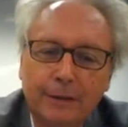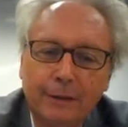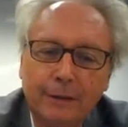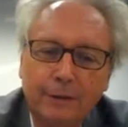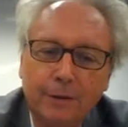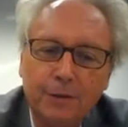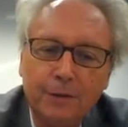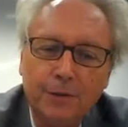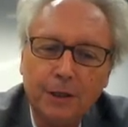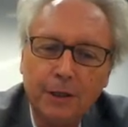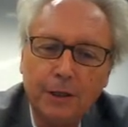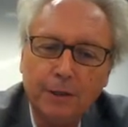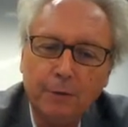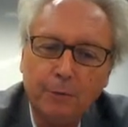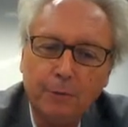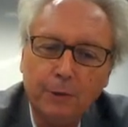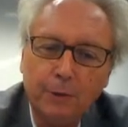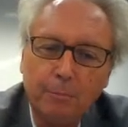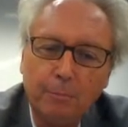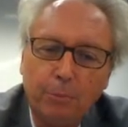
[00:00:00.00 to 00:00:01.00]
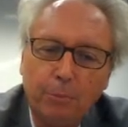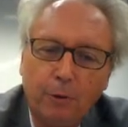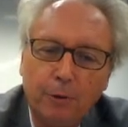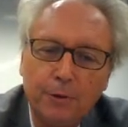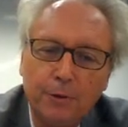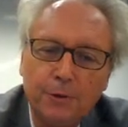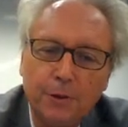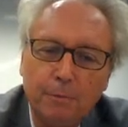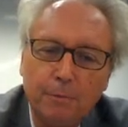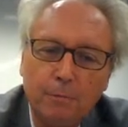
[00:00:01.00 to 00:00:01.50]
Continue with the
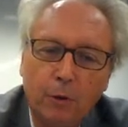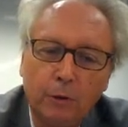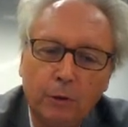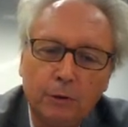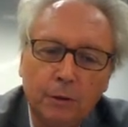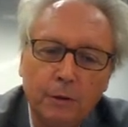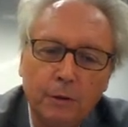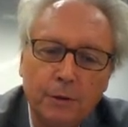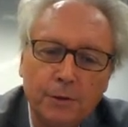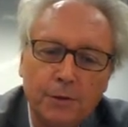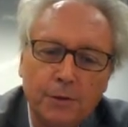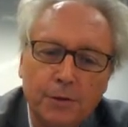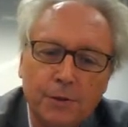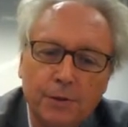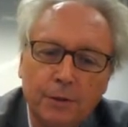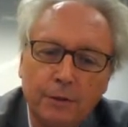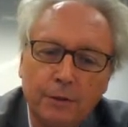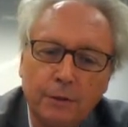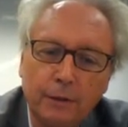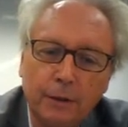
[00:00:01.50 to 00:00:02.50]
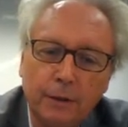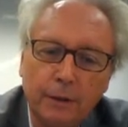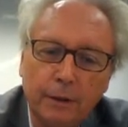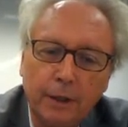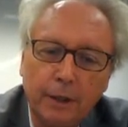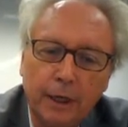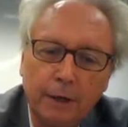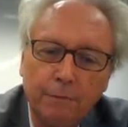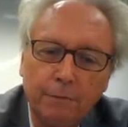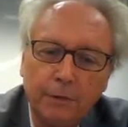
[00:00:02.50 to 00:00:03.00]
policy models,
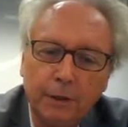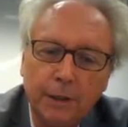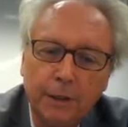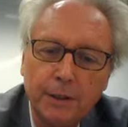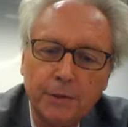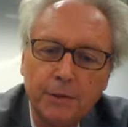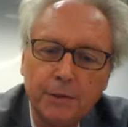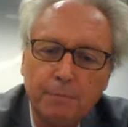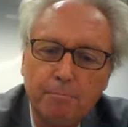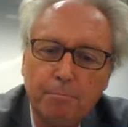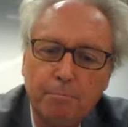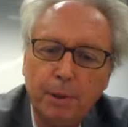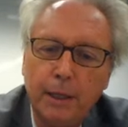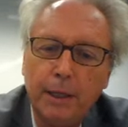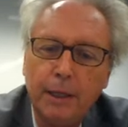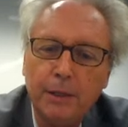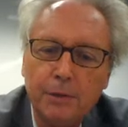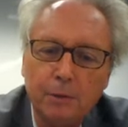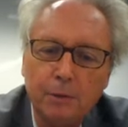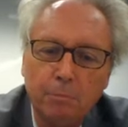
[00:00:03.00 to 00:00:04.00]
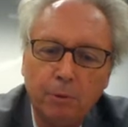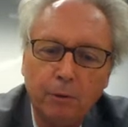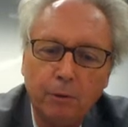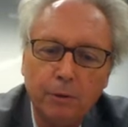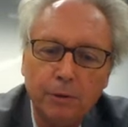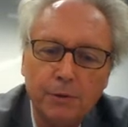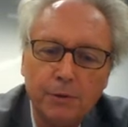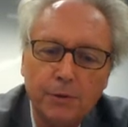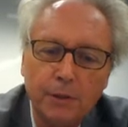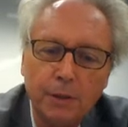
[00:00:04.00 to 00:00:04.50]
evidence-based
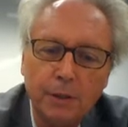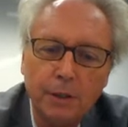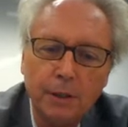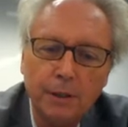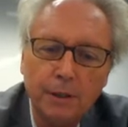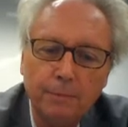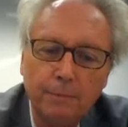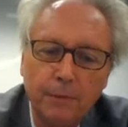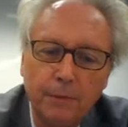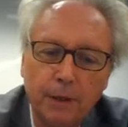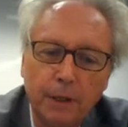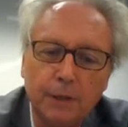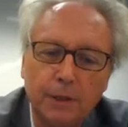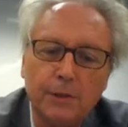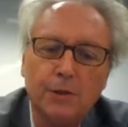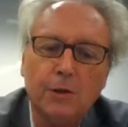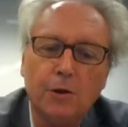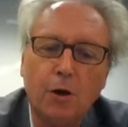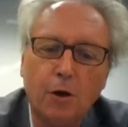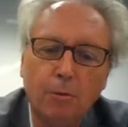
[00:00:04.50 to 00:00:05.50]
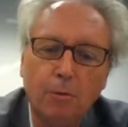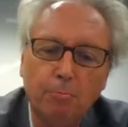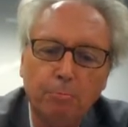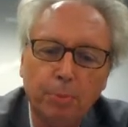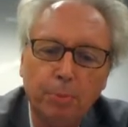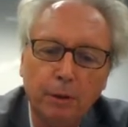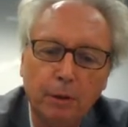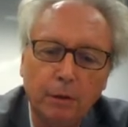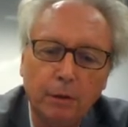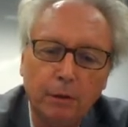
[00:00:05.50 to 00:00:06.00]
policy,
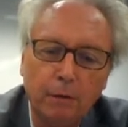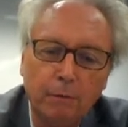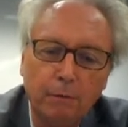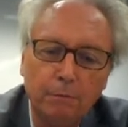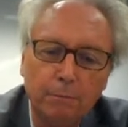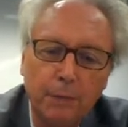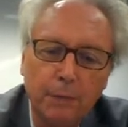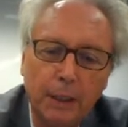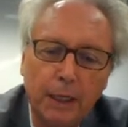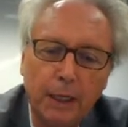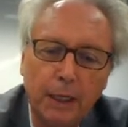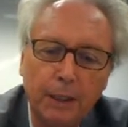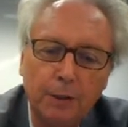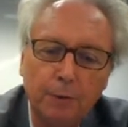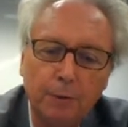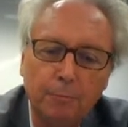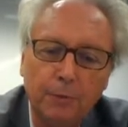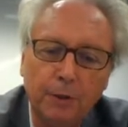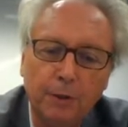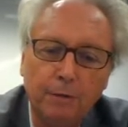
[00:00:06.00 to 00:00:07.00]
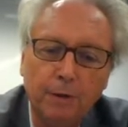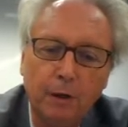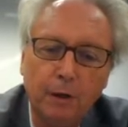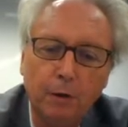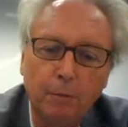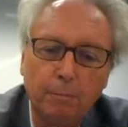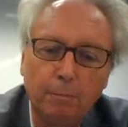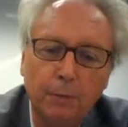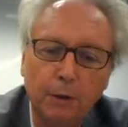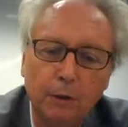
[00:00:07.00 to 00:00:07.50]
example of Millennium
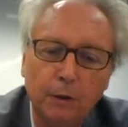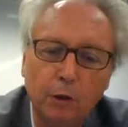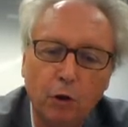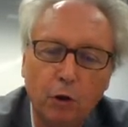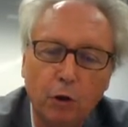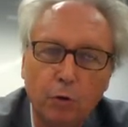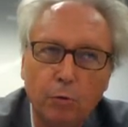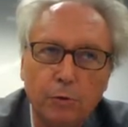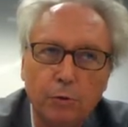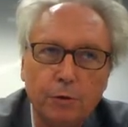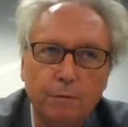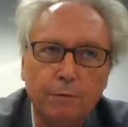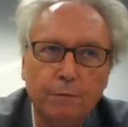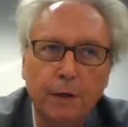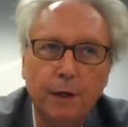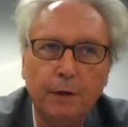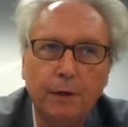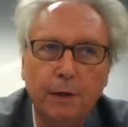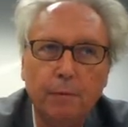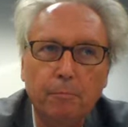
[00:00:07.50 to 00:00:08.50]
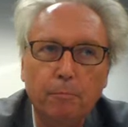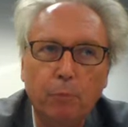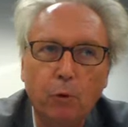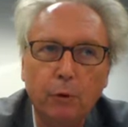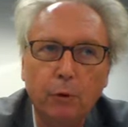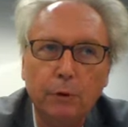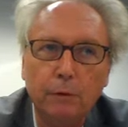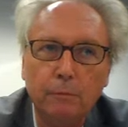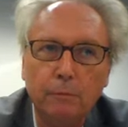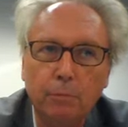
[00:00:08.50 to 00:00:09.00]
Development Goals, very
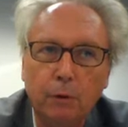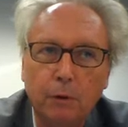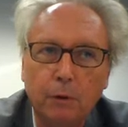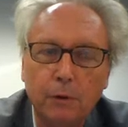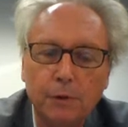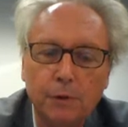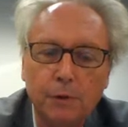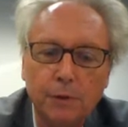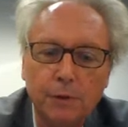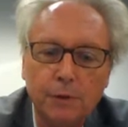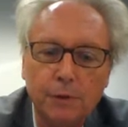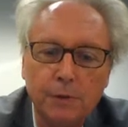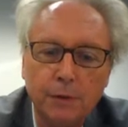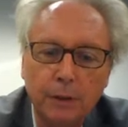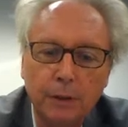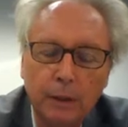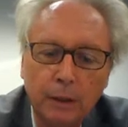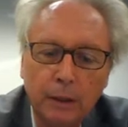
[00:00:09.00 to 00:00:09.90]
important policies